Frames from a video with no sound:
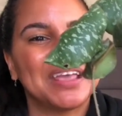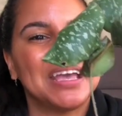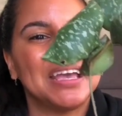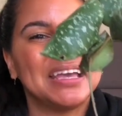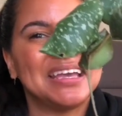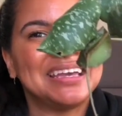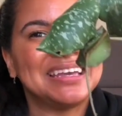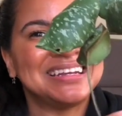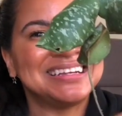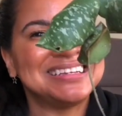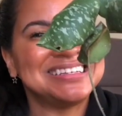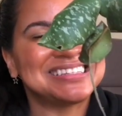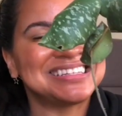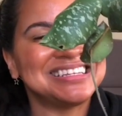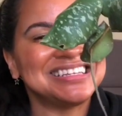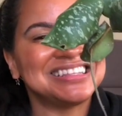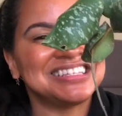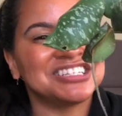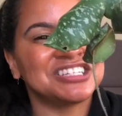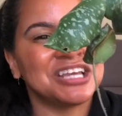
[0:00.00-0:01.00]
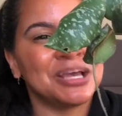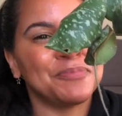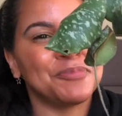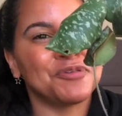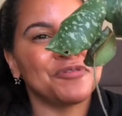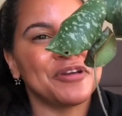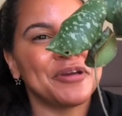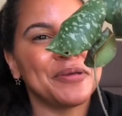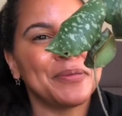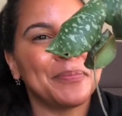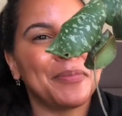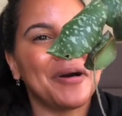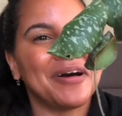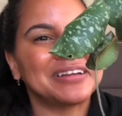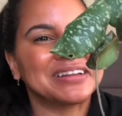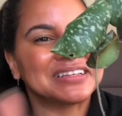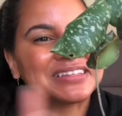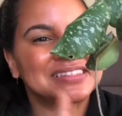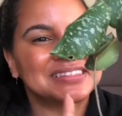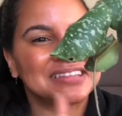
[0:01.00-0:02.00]
It is in the temporary pot.
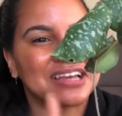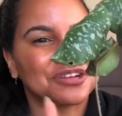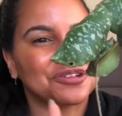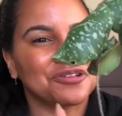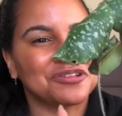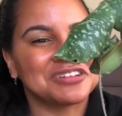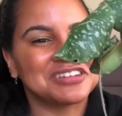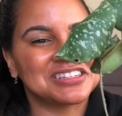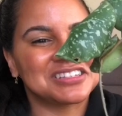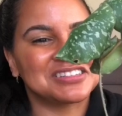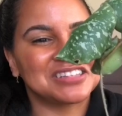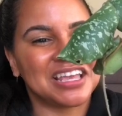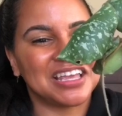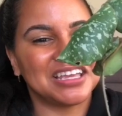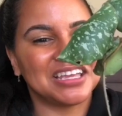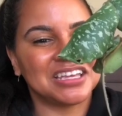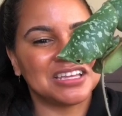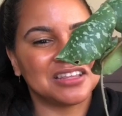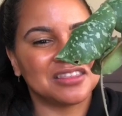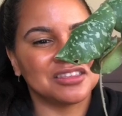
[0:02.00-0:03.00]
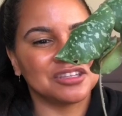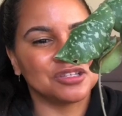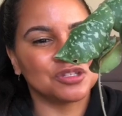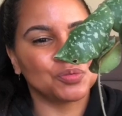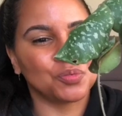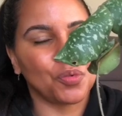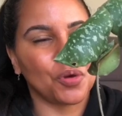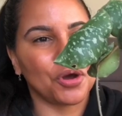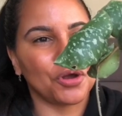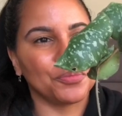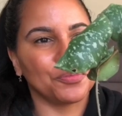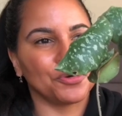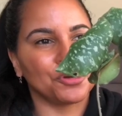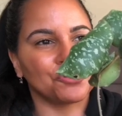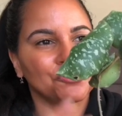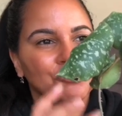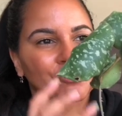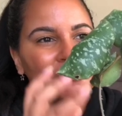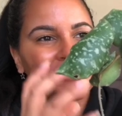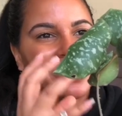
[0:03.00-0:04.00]
It's not gonna stay in this one, but
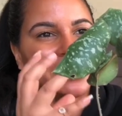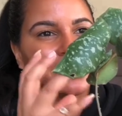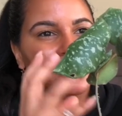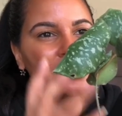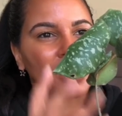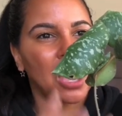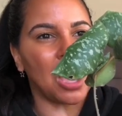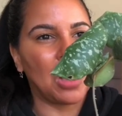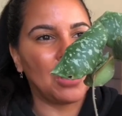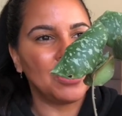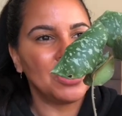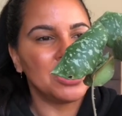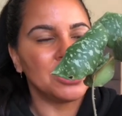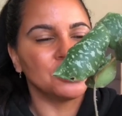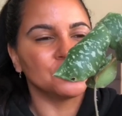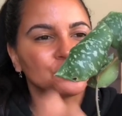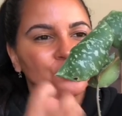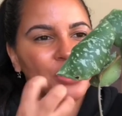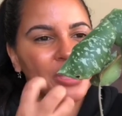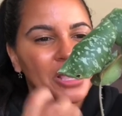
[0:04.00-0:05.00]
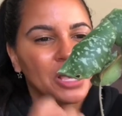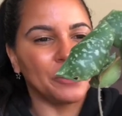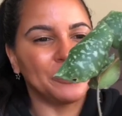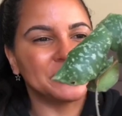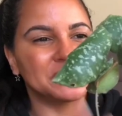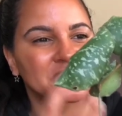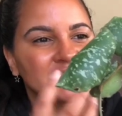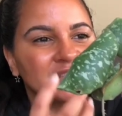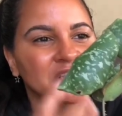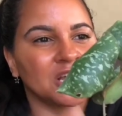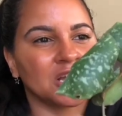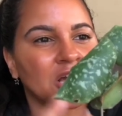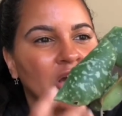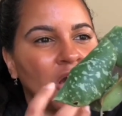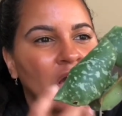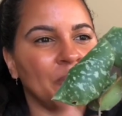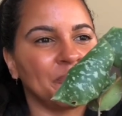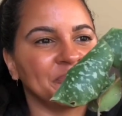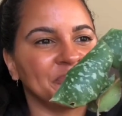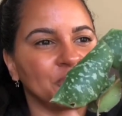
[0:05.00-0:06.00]
for right now, to help it suck
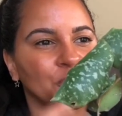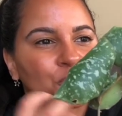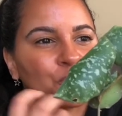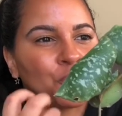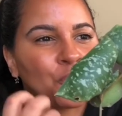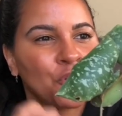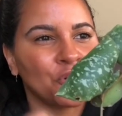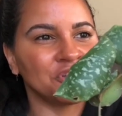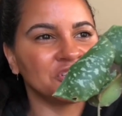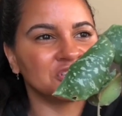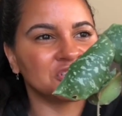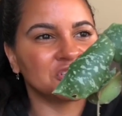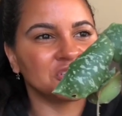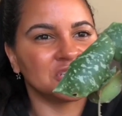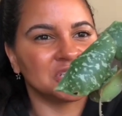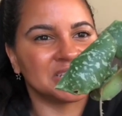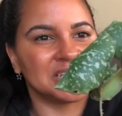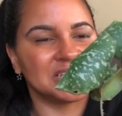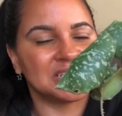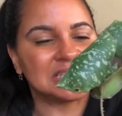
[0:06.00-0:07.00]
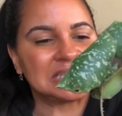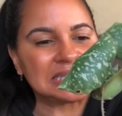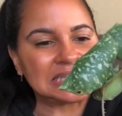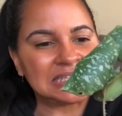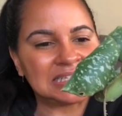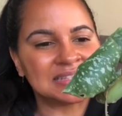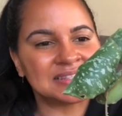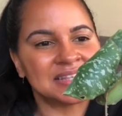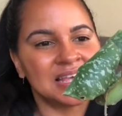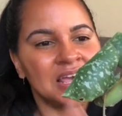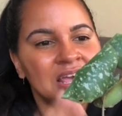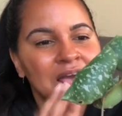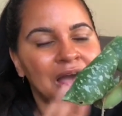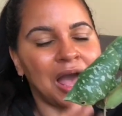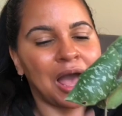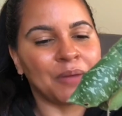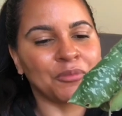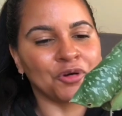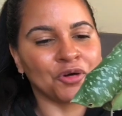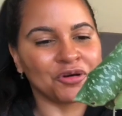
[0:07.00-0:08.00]
up the moisture that it needs,
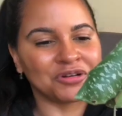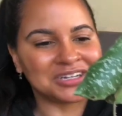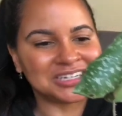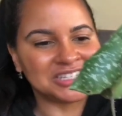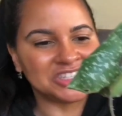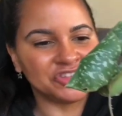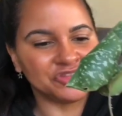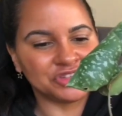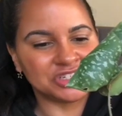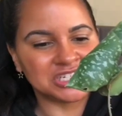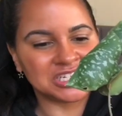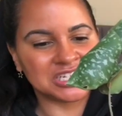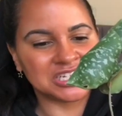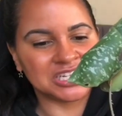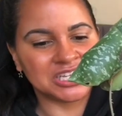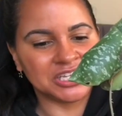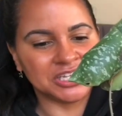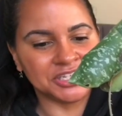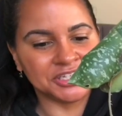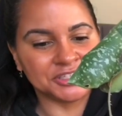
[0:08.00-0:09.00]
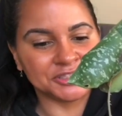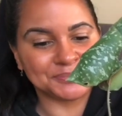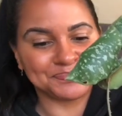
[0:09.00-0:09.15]
I'm gonna leave it in here.